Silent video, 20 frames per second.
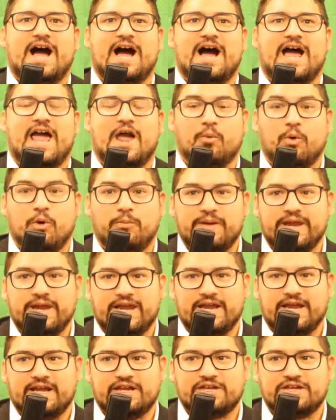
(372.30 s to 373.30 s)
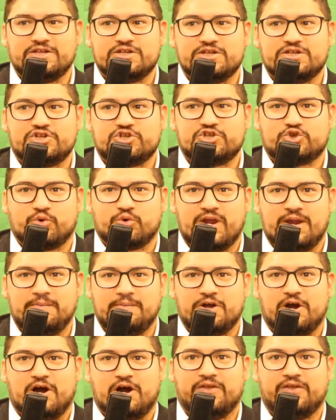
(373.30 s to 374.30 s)
It will be
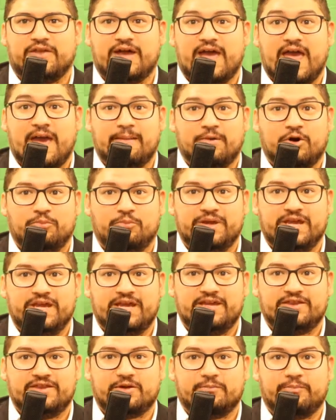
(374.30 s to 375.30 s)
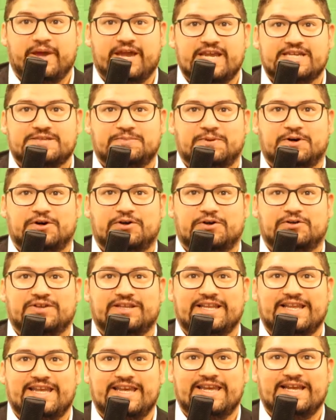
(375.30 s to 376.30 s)
streamed on the MLB, the baseball
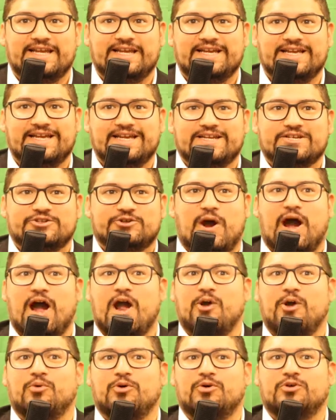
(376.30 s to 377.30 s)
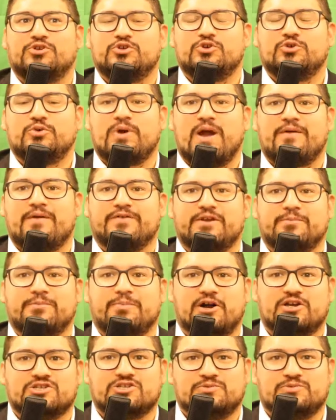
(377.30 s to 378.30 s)
league. So I will do everything
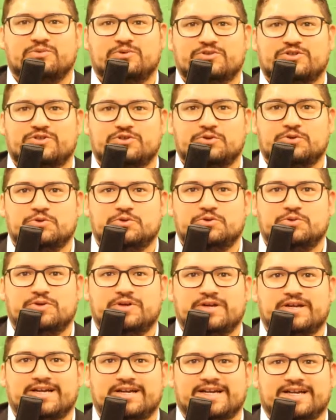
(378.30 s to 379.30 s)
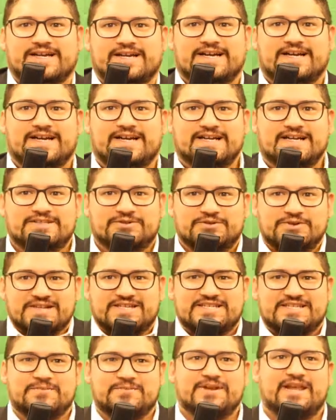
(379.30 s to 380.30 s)
possible to
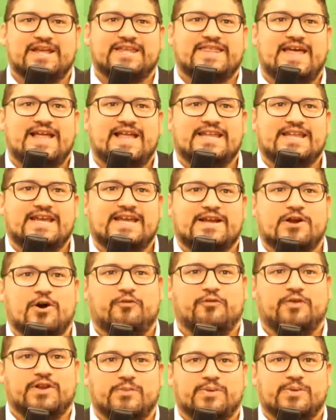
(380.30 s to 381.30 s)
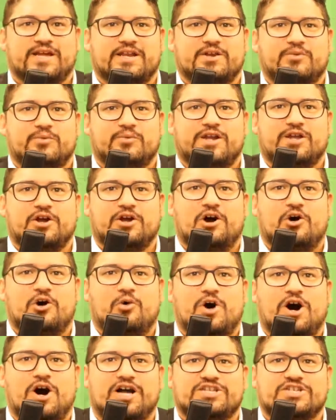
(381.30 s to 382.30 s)
disseminate that league. Hopefully, we can
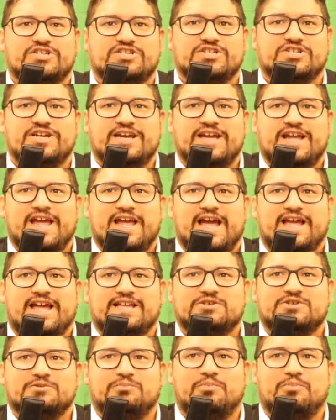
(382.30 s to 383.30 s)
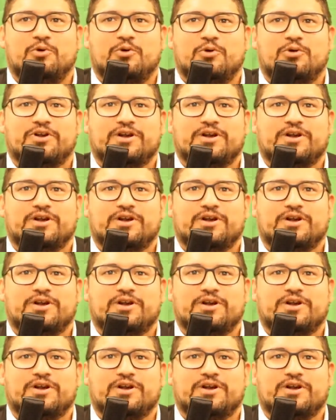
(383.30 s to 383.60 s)
all watch and support